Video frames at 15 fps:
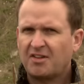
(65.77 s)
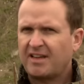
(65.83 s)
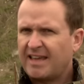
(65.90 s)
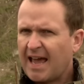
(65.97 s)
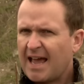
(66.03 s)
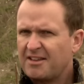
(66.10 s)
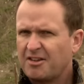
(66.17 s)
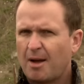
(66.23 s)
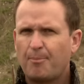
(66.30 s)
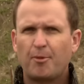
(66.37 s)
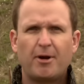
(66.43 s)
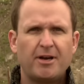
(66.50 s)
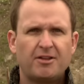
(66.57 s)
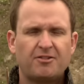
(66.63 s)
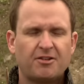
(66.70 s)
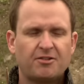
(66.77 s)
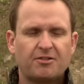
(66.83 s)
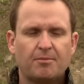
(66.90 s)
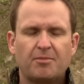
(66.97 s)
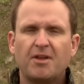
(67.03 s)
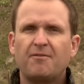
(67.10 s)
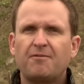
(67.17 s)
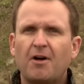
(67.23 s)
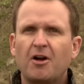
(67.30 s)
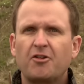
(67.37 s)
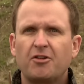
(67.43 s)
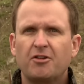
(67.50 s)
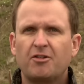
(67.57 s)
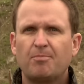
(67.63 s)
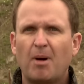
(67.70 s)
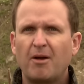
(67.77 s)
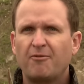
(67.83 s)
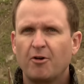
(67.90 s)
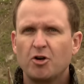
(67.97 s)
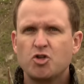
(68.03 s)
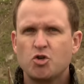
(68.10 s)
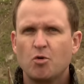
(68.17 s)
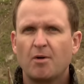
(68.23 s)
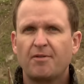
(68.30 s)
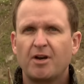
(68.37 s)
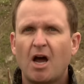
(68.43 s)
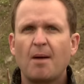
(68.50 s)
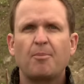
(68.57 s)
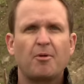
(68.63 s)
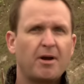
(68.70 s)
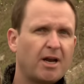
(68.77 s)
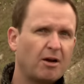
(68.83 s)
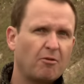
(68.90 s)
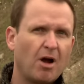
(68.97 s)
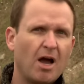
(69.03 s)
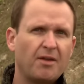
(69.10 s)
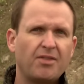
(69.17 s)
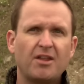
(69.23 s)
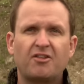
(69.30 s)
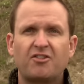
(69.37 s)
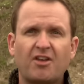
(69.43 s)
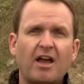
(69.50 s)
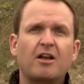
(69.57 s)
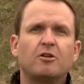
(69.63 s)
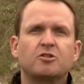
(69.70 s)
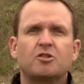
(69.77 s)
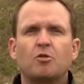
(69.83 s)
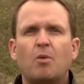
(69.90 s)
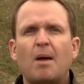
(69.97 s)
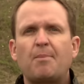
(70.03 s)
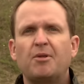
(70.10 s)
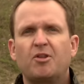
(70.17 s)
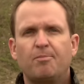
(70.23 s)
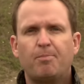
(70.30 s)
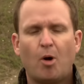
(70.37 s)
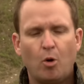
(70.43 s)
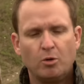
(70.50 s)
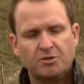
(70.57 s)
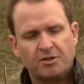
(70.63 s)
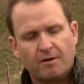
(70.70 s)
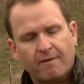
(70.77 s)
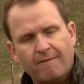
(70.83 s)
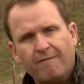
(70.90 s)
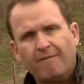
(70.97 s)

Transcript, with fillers: is a gas-operated system that functions by virtue of an operating rod that cycles the weapon's bolt